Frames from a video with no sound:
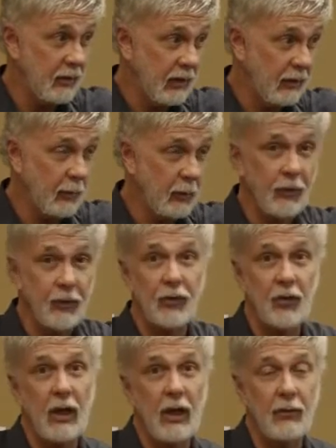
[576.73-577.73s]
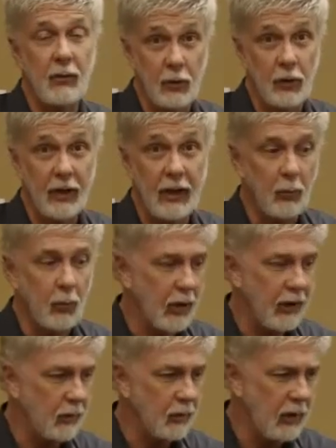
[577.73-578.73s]
get through with this slide, then we're going to take a
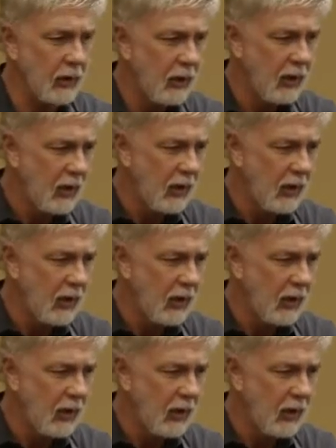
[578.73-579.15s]
break, okay?